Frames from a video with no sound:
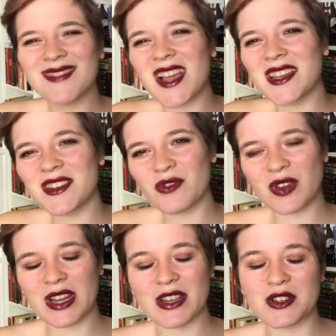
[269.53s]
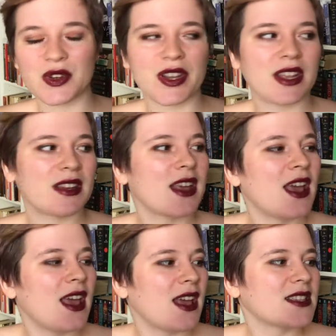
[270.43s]
I didn't really enjoy that.
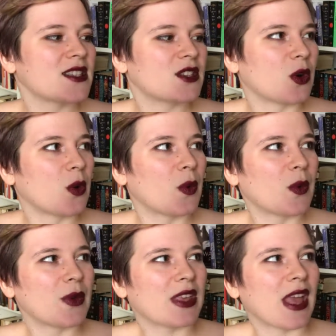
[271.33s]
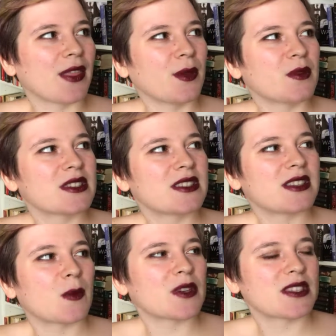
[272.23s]
So yeah, that
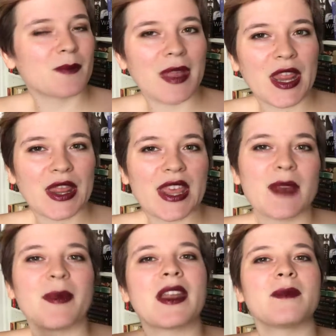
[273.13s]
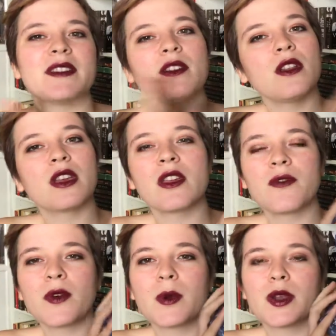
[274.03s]
was the main thing, but I'm still looking
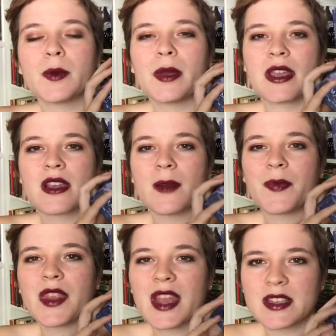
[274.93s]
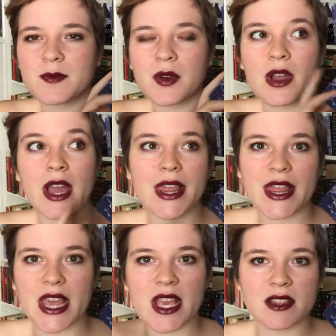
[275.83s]
forward to picking up the next book. I
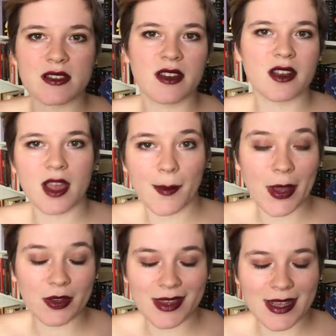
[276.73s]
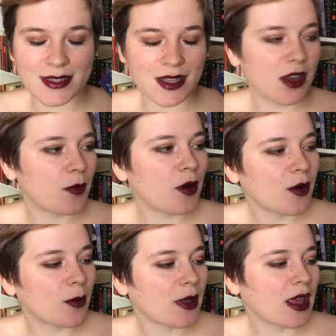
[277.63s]
think it's gonna come out next year
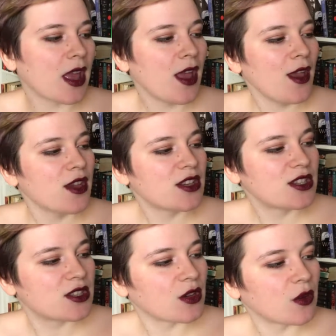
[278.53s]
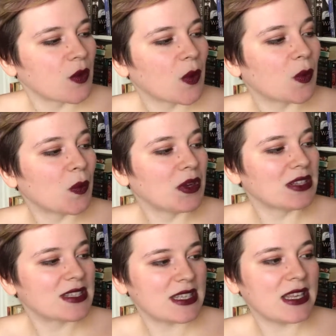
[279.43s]
probably, so we'll
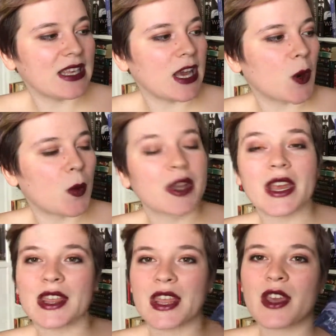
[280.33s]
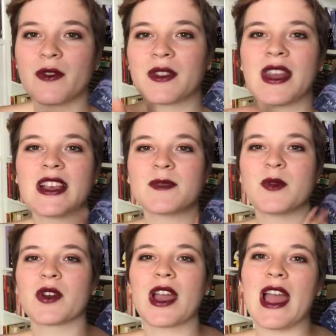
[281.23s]
see what I think of the next
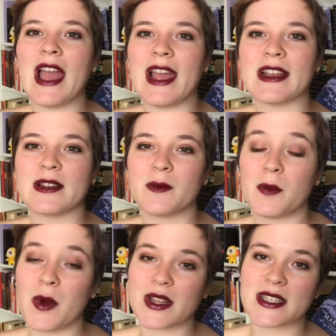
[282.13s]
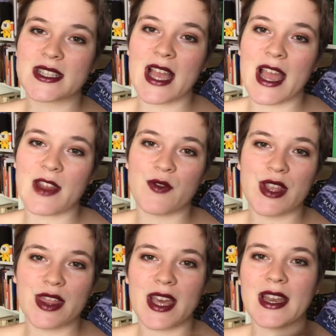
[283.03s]
book, and once I
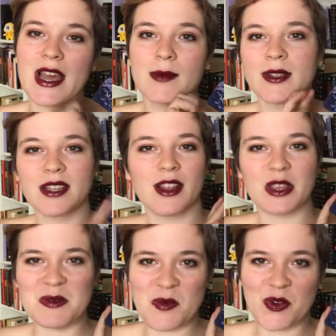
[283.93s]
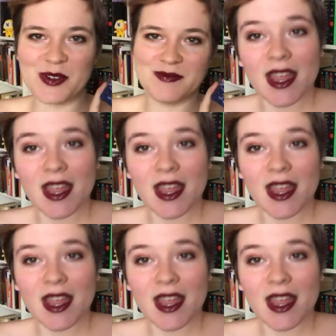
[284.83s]
read that I will tell you more.